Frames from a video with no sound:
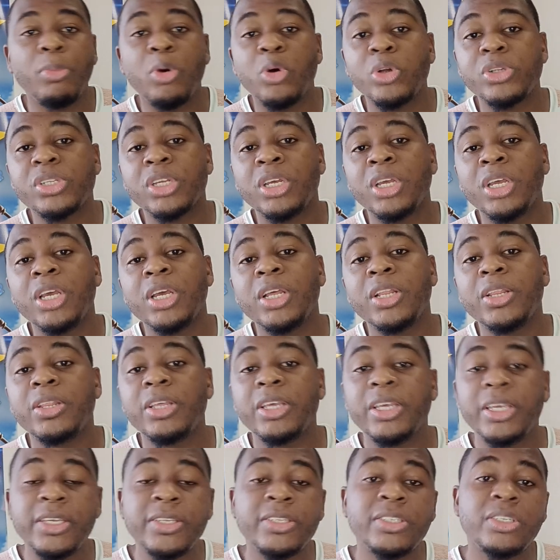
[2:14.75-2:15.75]
But
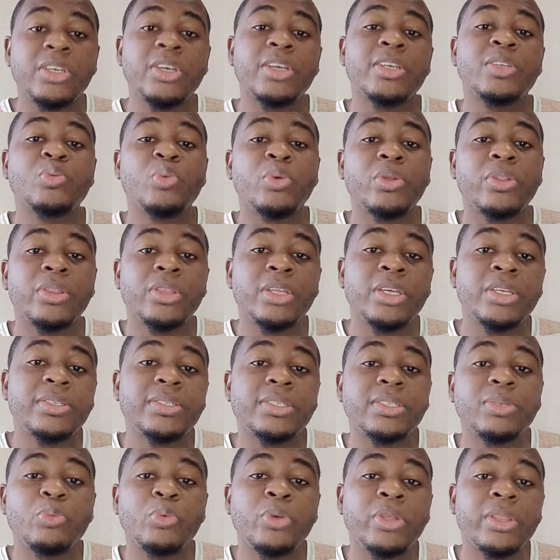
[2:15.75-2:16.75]
the issue is
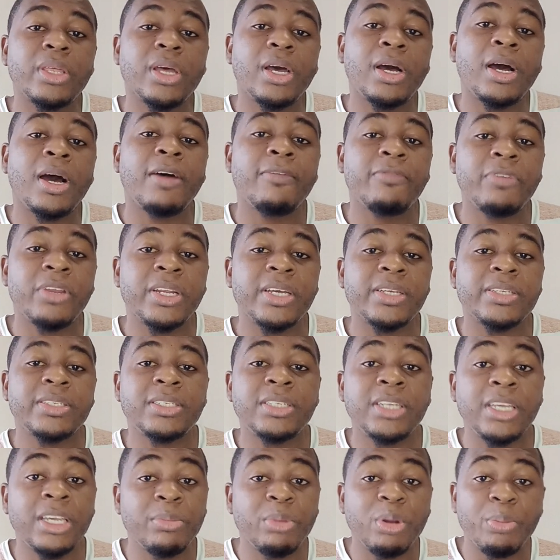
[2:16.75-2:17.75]
with having a
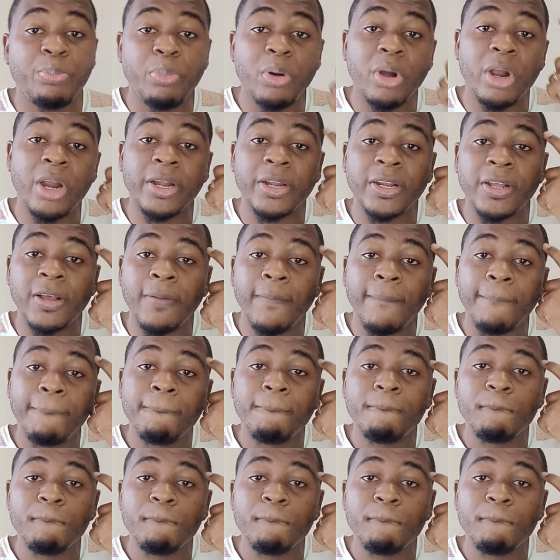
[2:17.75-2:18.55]
stable partner,